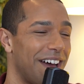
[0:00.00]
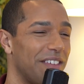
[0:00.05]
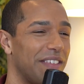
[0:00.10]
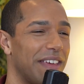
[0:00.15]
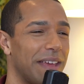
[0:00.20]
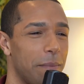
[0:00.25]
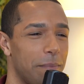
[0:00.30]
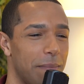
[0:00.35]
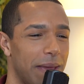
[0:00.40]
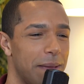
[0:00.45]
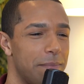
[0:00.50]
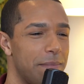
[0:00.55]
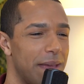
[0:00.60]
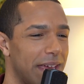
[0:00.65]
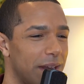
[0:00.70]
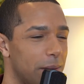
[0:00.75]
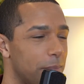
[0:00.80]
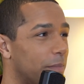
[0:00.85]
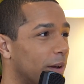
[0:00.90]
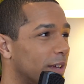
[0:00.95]
I think me
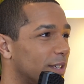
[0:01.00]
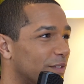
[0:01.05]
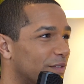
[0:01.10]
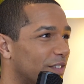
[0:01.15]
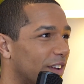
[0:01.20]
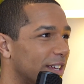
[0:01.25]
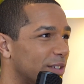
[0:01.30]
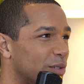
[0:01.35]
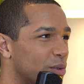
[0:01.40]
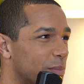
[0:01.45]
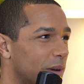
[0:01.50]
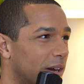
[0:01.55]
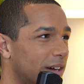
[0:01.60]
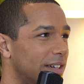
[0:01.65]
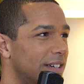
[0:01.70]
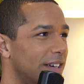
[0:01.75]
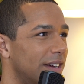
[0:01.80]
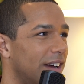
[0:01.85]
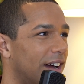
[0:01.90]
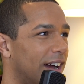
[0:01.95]
being a butterfly
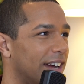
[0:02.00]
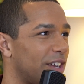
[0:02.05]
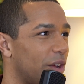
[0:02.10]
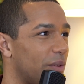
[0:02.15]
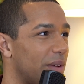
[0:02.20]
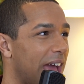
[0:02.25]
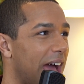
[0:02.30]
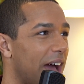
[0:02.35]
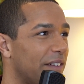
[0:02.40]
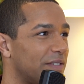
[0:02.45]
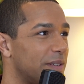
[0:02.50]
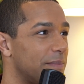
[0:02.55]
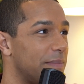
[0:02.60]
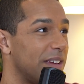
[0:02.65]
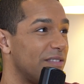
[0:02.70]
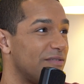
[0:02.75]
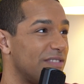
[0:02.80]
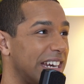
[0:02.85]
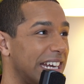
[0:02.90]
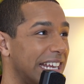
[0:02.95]
swimmer, I don't have to
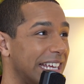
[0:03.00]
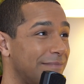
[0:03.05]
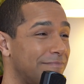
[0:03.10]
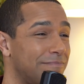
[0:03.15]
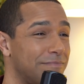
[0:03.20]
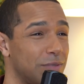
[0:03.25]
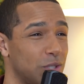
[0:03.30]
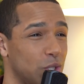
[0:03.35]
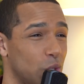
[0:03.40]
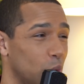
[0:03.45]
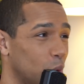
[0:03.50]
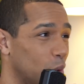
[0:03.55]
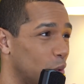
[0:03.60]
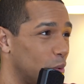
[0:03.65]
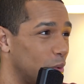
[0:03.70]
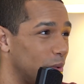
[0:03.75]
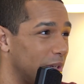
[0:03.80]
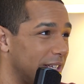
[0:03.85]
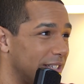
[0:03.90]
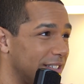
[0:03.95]
be really
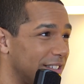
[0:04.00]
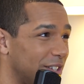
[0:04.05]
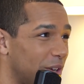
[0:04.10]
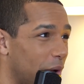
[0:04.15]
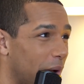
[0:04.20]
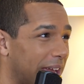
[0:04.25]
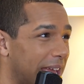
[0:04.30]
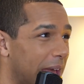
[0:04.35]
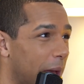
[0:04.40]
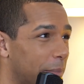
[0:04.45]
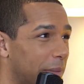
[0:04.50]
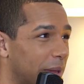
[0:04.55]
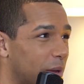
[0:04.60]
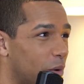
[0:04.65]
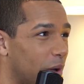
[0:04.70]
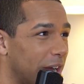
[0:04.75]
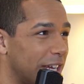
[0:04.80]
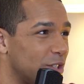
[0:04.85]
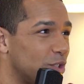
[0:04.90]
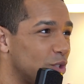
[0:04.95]
tall, and you yeah, know, I can be
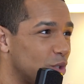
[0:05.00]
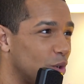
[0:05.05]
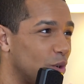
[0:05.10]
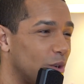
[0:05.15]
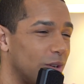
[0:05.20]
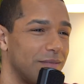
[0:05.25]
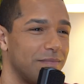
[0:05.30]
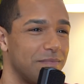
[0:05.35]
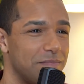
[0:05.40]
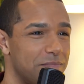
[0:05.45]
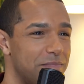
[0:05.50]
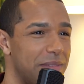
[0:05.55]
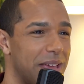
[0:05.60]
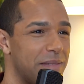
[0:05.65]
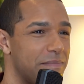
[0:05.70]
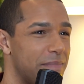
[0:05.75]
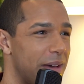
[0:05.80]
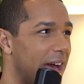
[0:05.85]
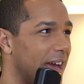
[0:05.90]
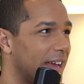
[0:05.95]
quite point. short and
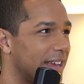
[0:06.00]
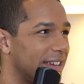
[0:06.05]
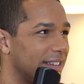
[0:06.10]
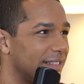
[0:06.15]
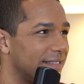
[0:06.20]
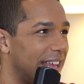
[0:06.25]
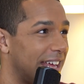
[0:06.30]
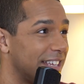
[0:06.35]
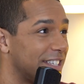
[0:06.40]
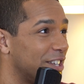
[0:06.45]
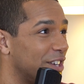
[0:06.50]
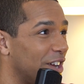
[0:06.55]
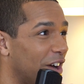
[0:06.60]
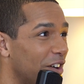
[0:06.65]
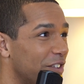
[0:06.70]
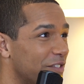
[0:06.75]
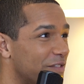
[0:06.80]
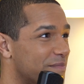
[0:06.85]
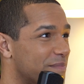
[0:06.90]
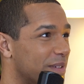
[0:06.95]
big back, and that's yeah.
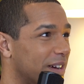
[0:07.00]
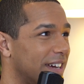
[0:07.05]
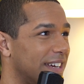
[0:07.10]
enough. Yeah.